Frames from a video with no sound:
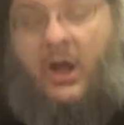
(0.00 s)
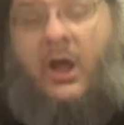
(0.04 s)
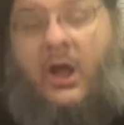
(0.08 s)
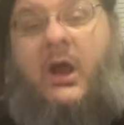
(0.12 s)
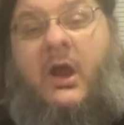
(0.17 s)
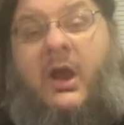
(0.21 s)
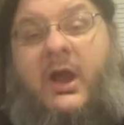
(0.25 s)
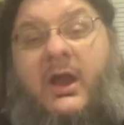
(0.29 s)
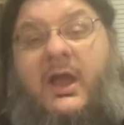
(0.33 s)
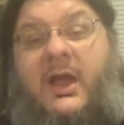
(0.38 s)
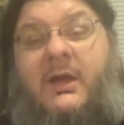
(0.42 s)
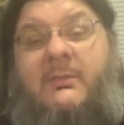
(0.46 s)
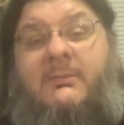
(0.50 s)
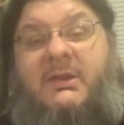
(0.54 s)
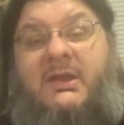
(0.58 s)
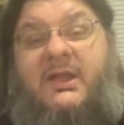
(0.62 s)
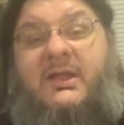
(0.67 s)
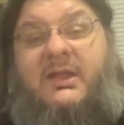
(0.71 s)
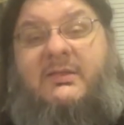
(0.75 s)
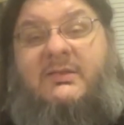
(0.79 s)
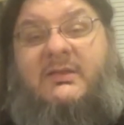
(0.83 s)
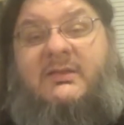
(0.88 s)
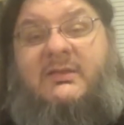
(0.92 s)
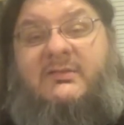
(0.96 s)
Alright, I'm going
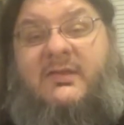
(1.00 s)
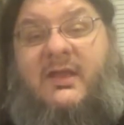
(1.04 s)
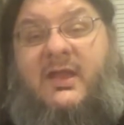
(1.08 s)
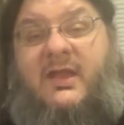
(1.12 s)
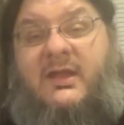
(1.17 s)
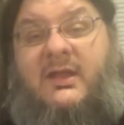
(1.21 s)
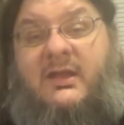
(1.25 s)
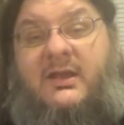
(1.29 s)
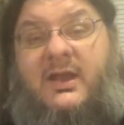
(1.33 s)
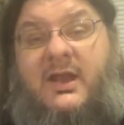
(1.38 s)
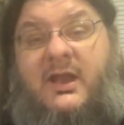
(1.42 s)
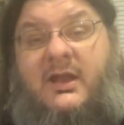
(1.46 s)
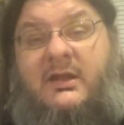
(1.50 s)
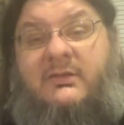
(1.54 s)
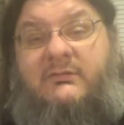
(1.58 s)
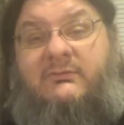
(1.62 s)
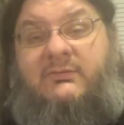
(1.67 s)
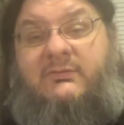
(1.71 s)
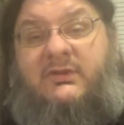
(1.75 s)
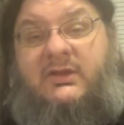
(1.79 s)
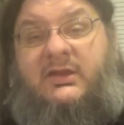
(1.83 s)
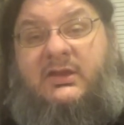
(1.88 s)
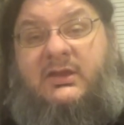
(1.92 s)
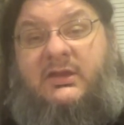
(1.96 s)
to get these taken out of
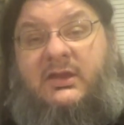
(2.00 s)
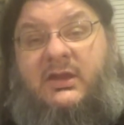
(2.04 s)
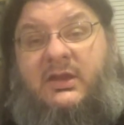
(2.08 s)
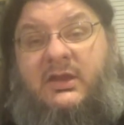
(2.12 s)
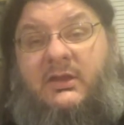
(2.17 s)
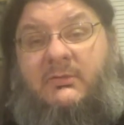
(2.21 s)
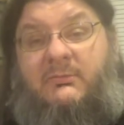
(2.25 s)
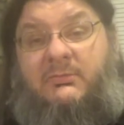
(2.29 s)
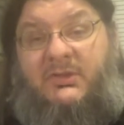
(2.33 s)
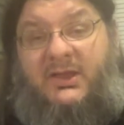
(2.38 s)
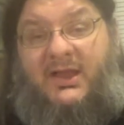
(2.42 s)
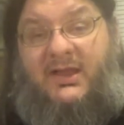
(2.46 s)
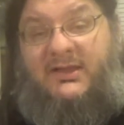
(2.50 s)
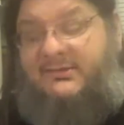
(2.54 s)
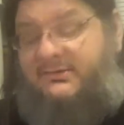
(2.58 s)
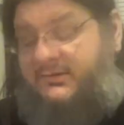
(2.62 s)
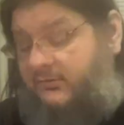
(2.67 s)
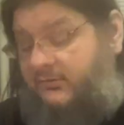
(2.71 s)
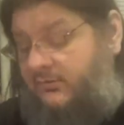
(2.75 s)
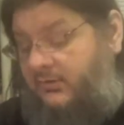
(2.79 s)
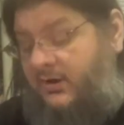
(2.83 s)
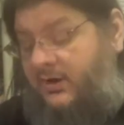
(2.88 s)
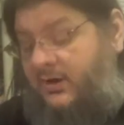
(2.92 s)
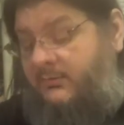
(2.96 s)
the
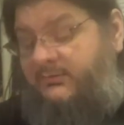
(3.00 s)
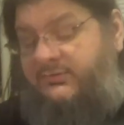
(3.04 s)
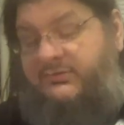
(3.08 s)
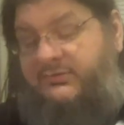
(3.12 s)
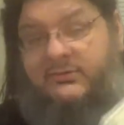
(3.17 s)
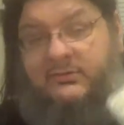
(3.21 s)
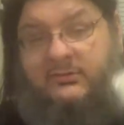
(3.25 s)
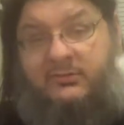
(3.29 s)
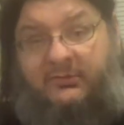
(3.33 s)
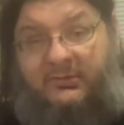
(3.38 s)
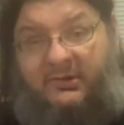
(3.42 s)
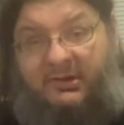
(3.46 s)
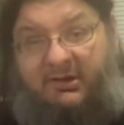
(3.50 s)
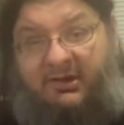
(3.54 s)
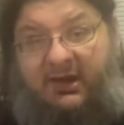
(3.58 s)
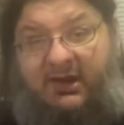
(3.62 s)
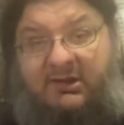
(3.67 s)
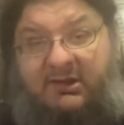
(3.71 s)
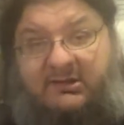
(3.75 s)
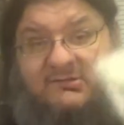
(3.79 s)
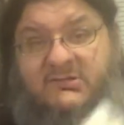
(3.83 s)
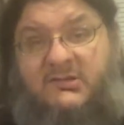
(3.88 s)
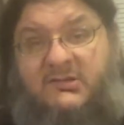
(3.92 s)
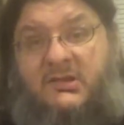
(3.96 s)
plastic wraps, the
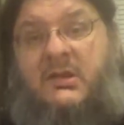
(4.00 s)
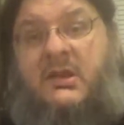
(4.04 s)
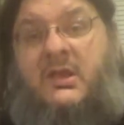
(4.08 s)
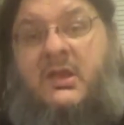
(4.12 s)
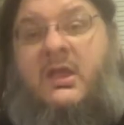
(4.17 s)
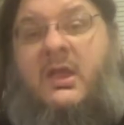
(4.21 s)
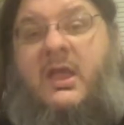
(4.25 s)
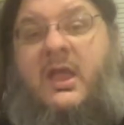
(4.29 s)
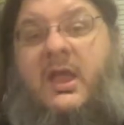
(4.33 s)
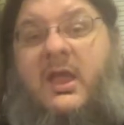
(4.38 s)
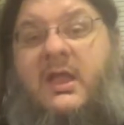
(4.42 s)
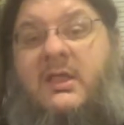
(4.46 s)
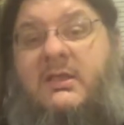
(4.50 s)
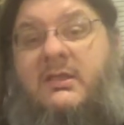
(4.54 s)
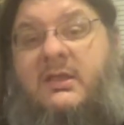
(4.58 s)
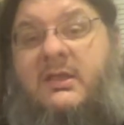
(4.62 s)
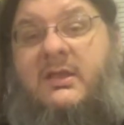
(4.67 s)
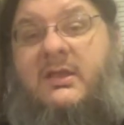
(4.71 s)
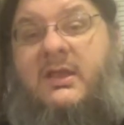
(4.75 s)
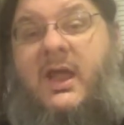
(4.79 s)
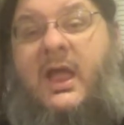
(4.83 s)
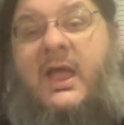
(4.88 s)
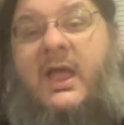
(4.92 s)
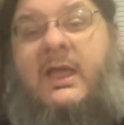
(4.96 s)
decks, and
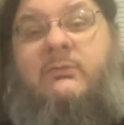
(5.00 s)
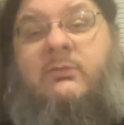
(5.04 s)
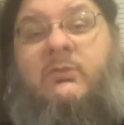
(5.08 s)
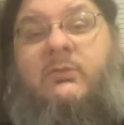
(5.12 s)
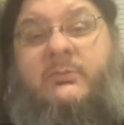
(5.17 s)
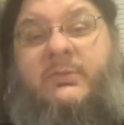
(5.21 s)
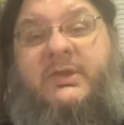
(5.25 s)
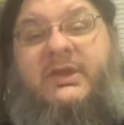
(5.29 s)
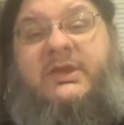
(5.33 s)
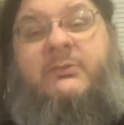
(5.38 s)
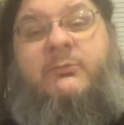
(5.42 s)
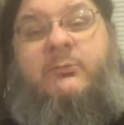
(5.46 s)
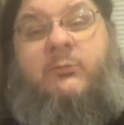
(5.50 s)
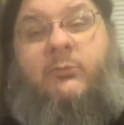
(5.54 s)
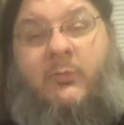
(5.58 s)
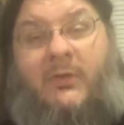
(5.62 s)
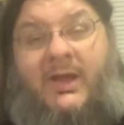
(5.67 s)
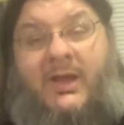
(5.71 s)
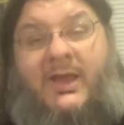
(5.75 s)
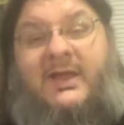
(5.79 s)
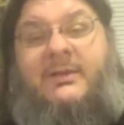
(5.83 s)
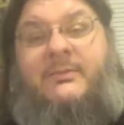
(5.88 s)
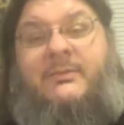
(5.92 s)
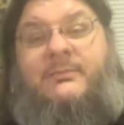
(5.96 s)
then I will be
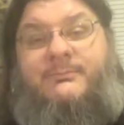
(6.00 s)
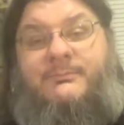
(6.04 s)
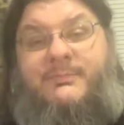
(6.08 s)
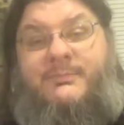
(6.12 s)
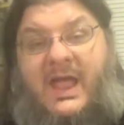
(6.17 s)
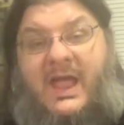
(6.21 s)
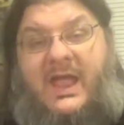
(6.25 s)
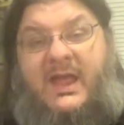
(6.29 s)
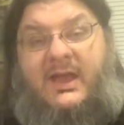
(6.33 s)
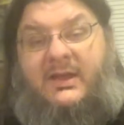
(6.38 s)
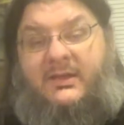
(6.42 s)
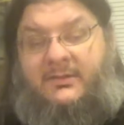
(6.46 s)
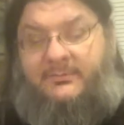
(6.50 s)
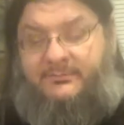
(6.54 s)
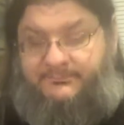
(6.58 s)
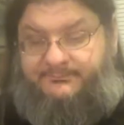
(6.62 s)
right back.